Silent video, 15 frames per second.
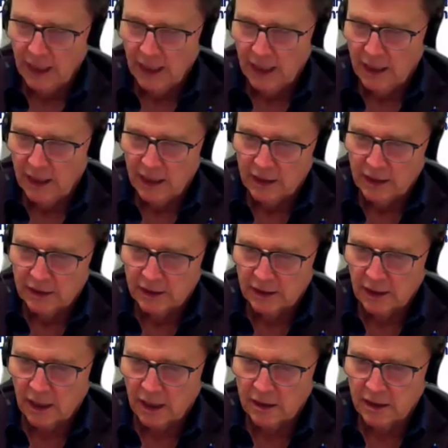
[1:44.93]
It is.
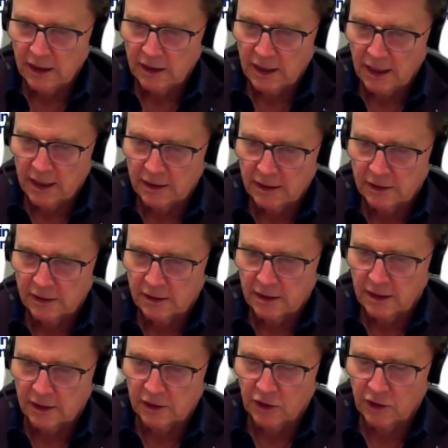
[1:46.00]
I think there's
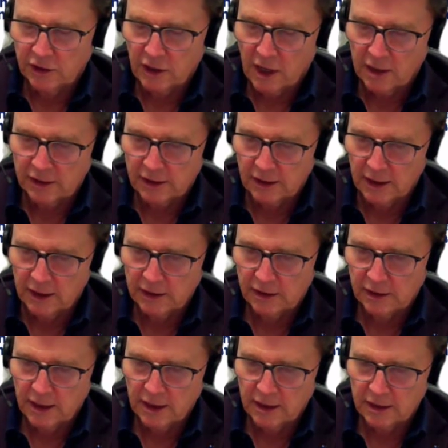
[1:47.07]
two sides to this.
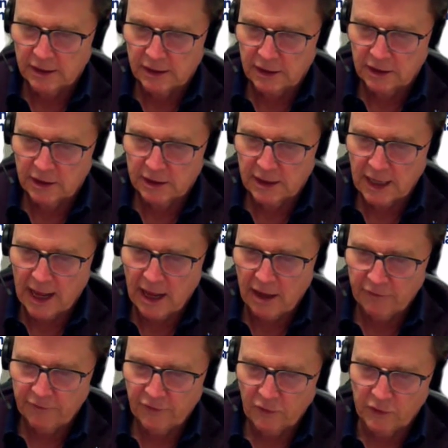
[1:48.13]
The
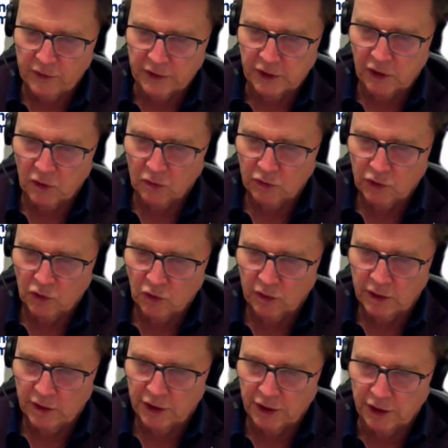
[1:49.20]
staff or the skills
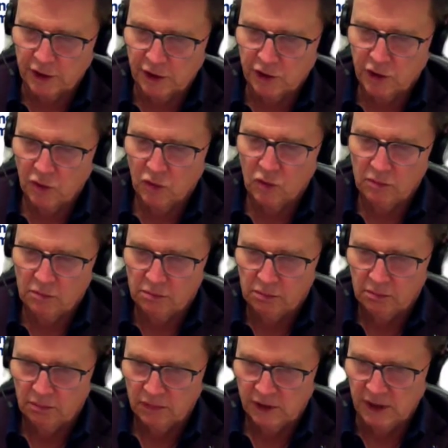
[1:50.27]
shortage is still
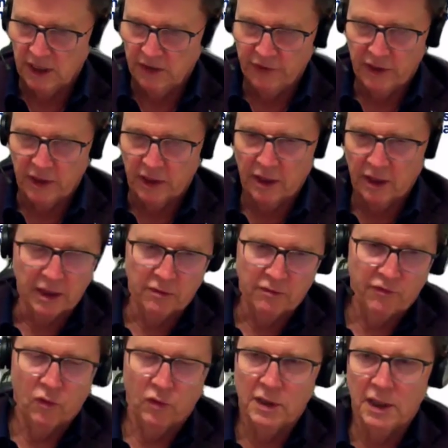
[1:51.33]
significant. I think
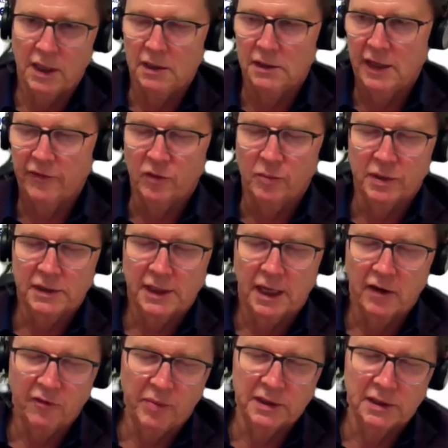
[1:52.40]

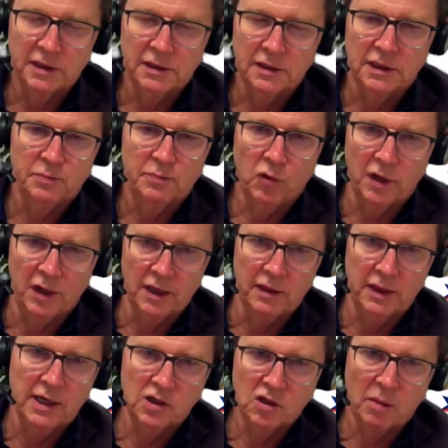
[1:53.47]
47% of businesses put it
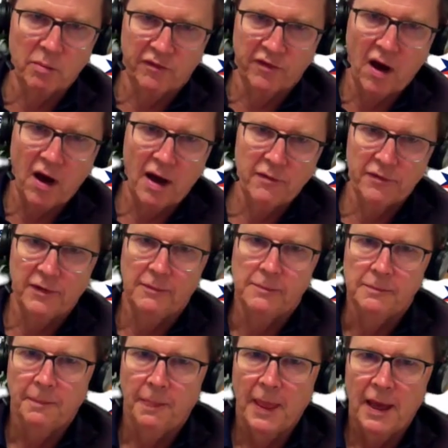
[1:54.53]
in their top 5,
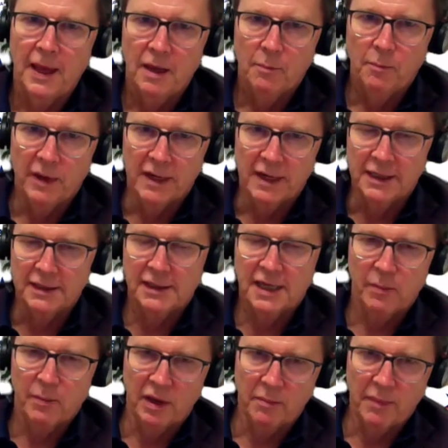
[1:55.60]
but it is
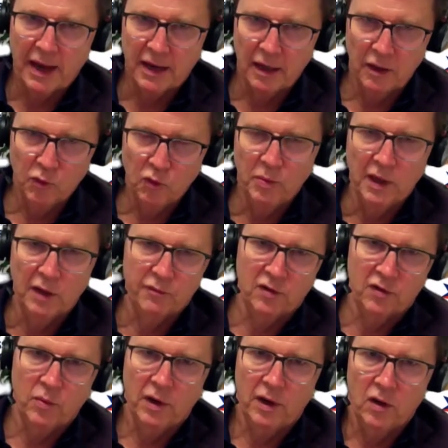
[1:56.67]
coming back a little bit
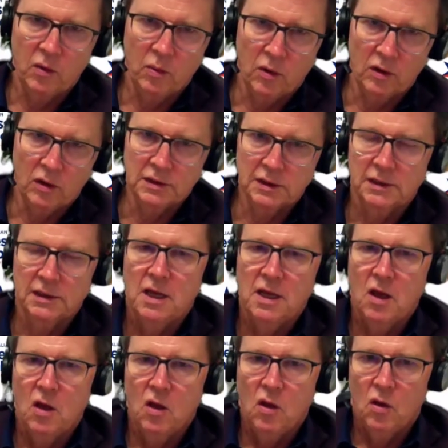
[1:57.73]
from where it was.
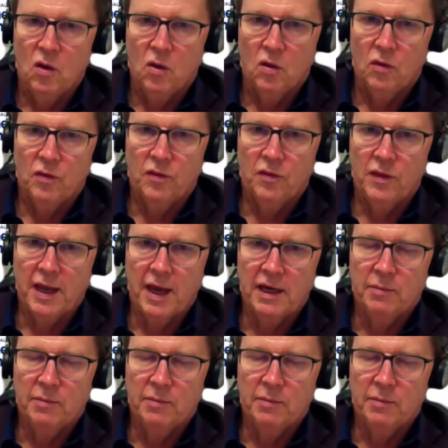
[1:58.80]
The